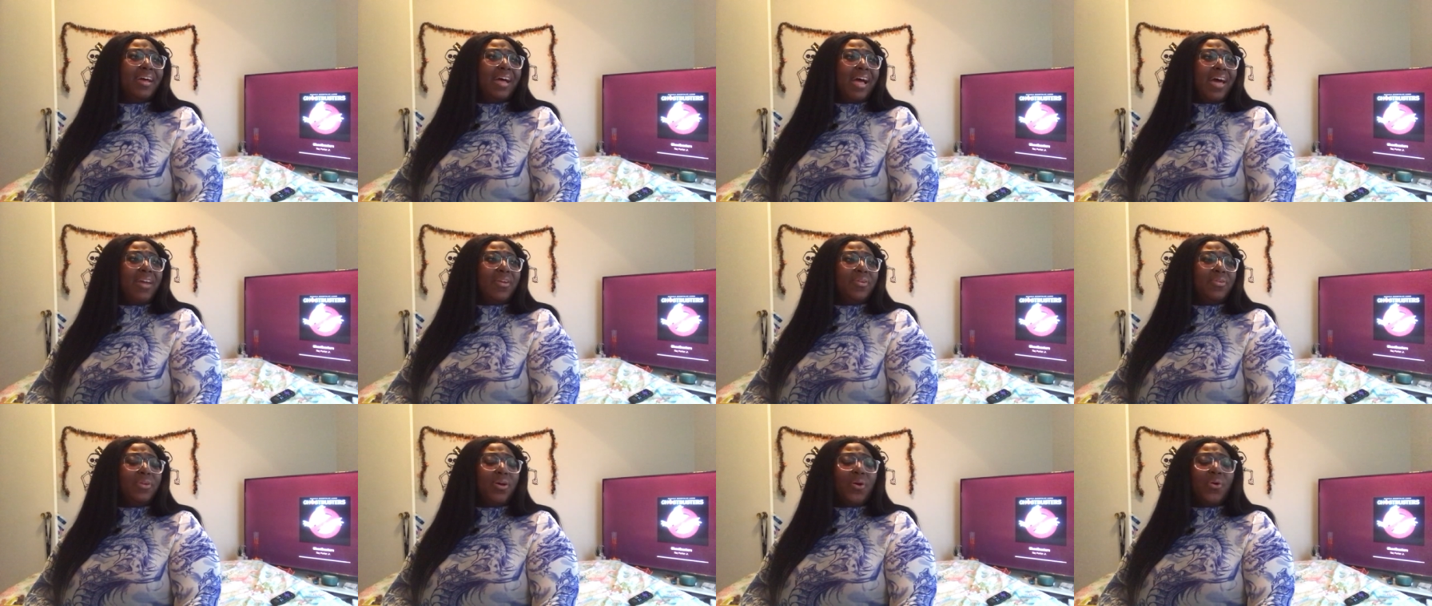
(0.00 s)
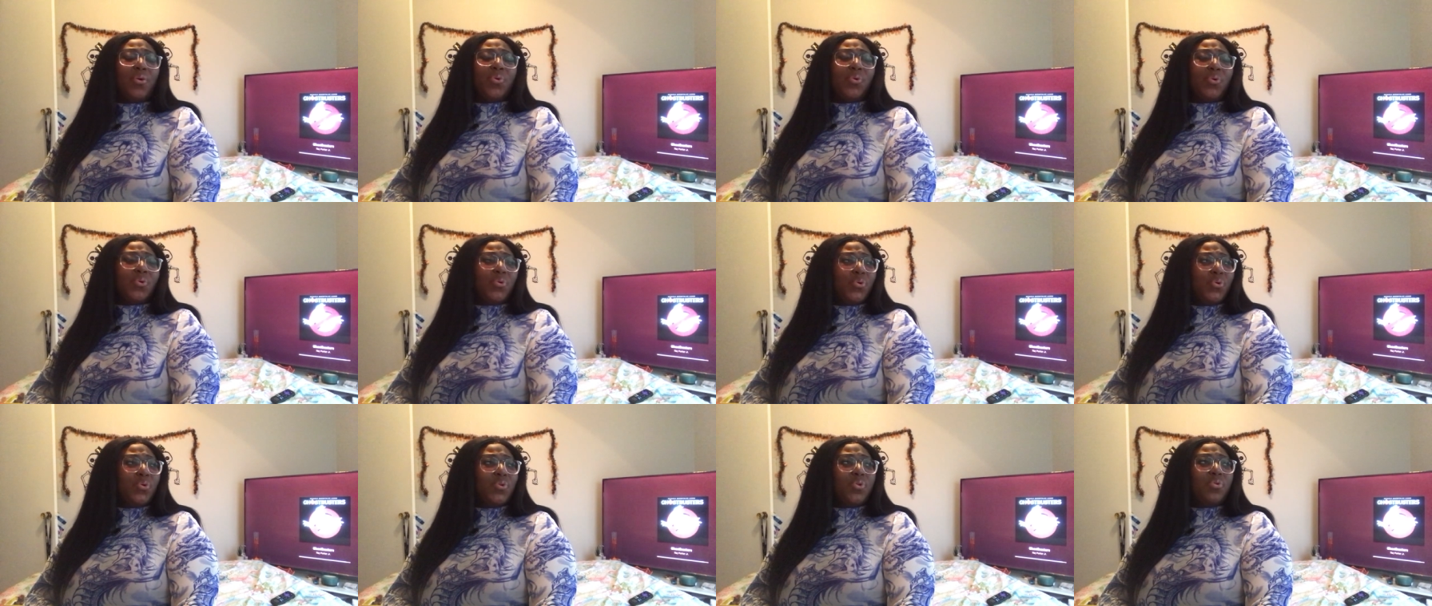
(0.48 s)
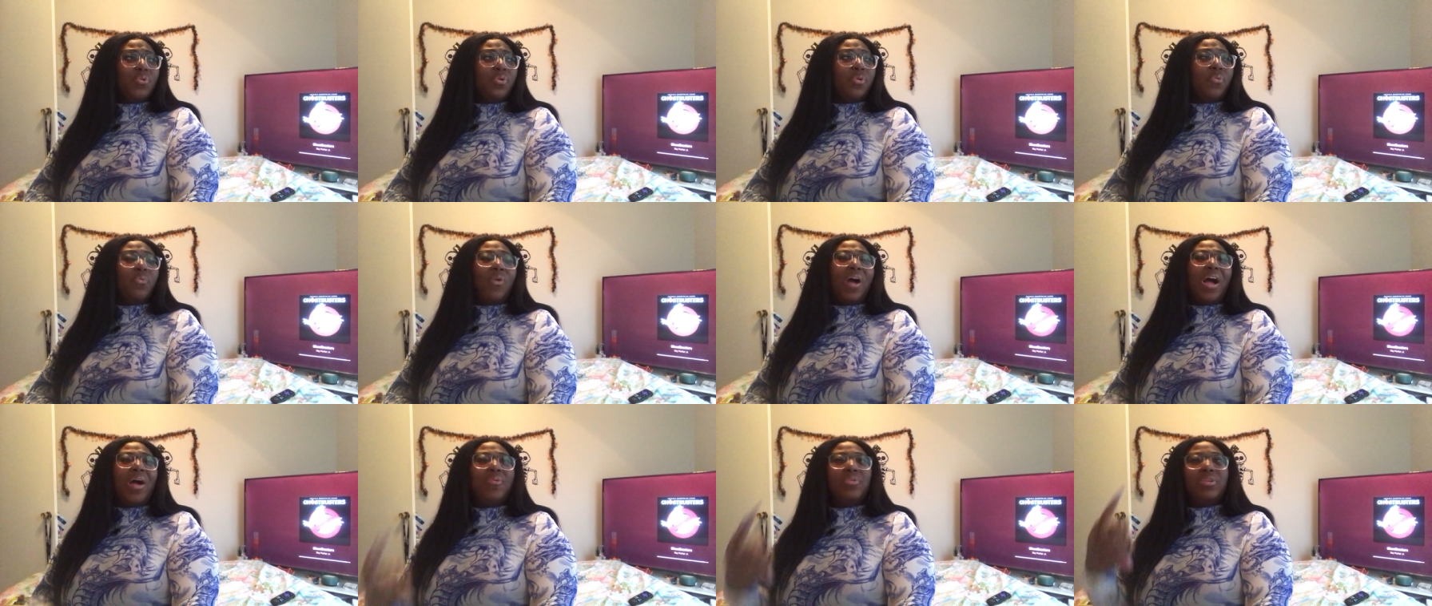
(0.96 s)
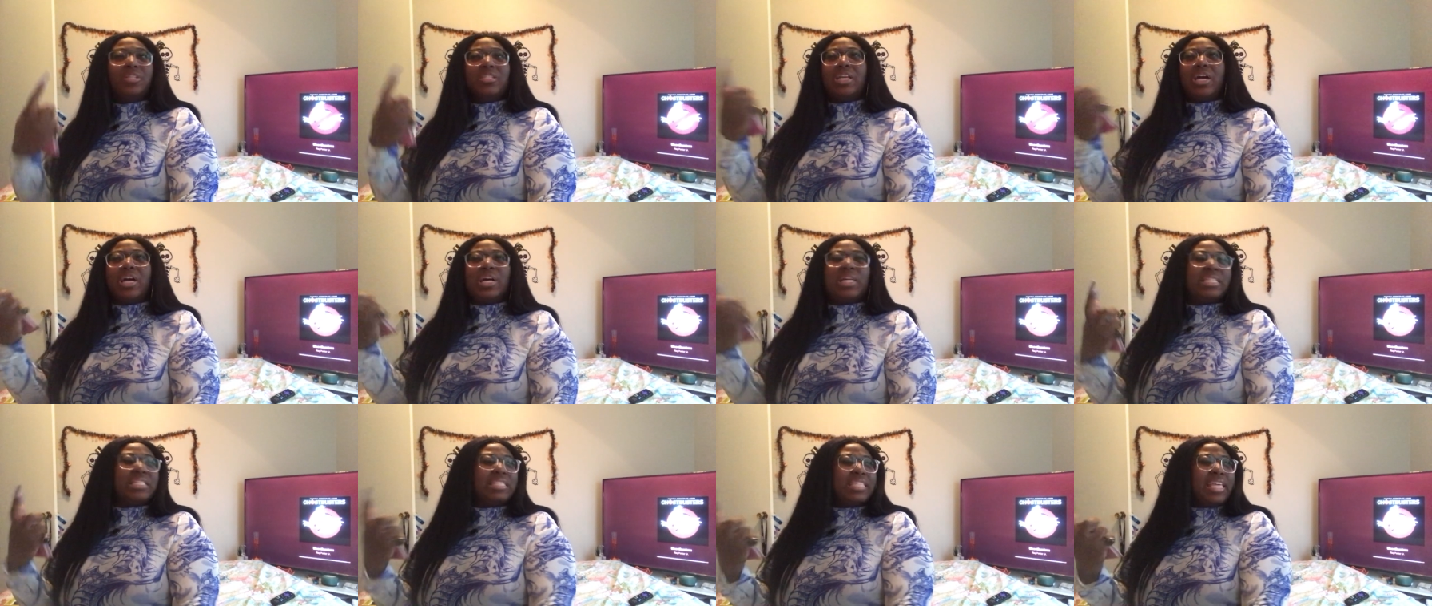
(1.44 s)
I don't know who, why would
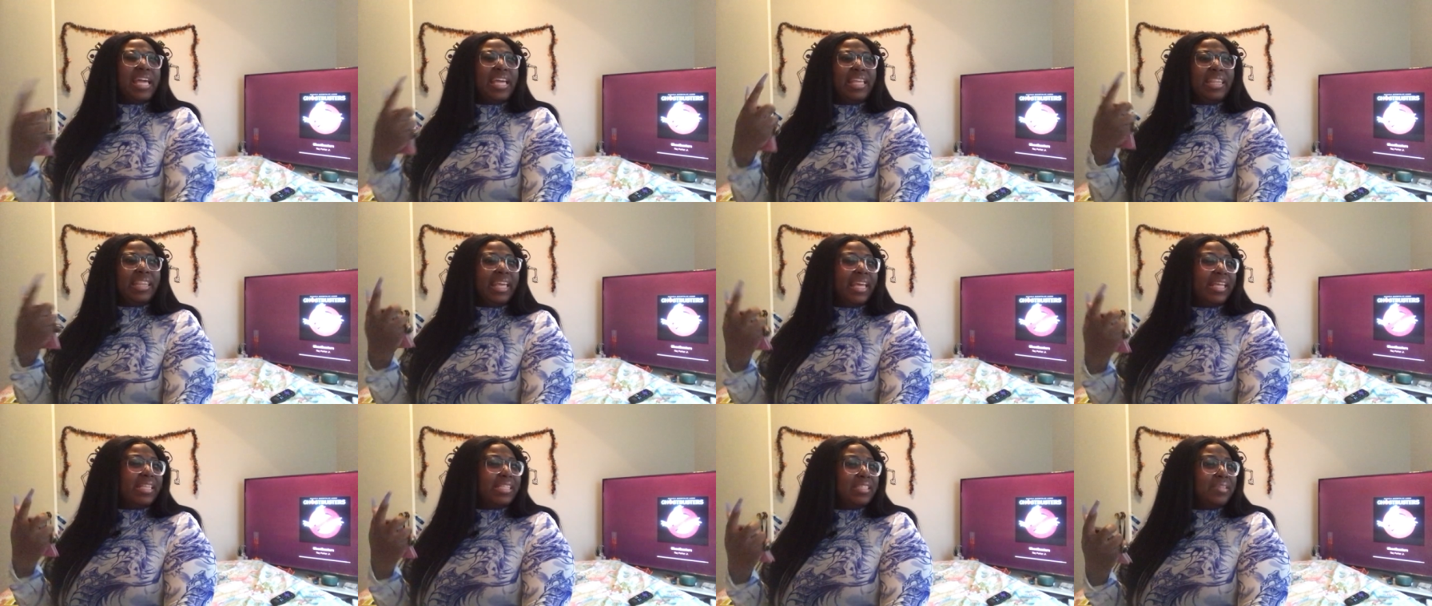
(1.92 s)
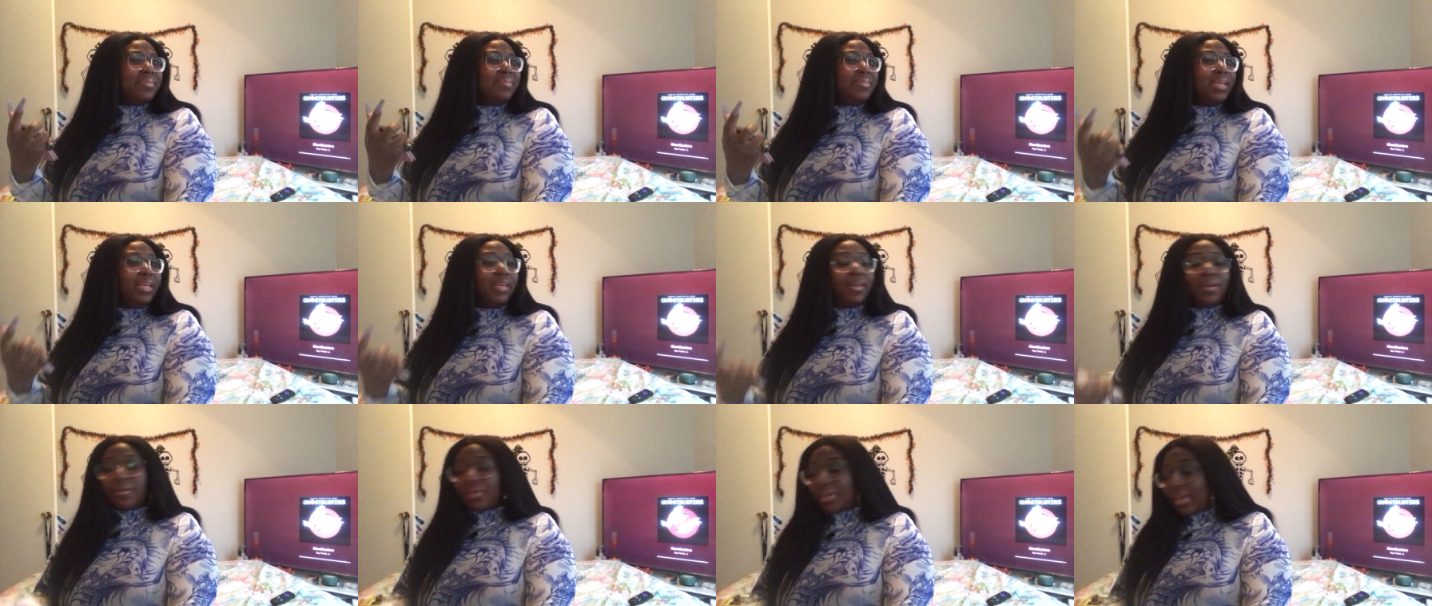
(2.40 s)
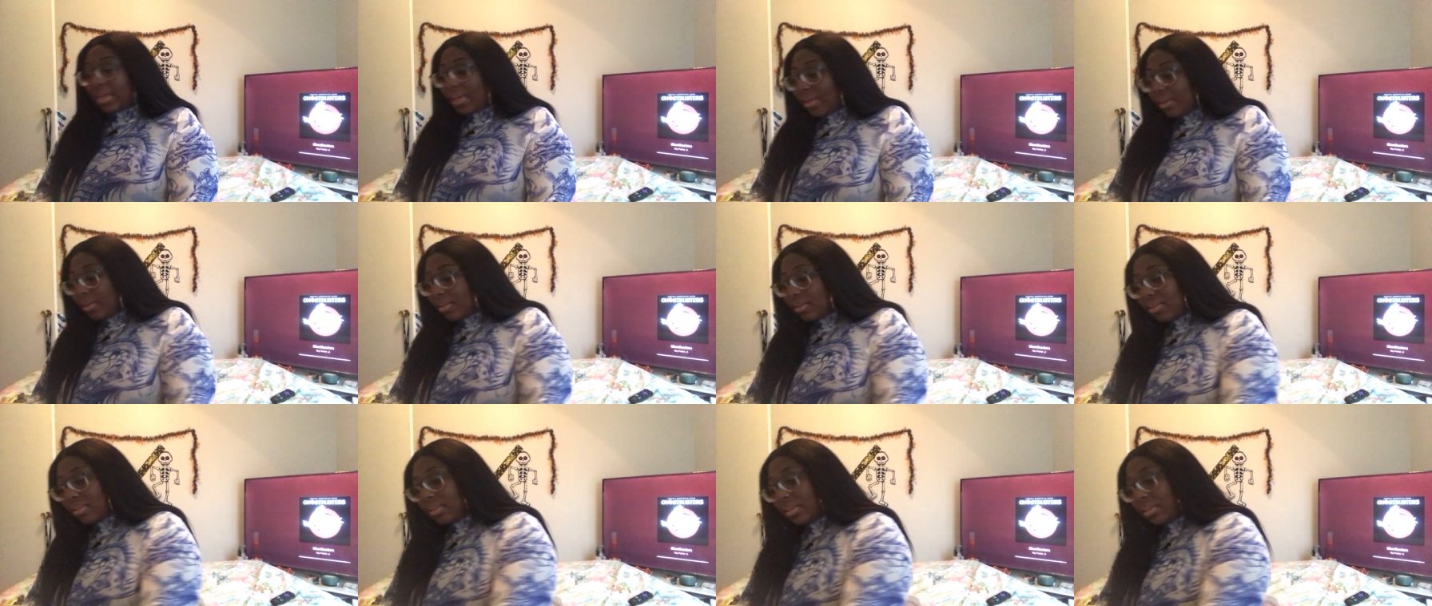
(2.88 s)
y'all say that to me? Okay.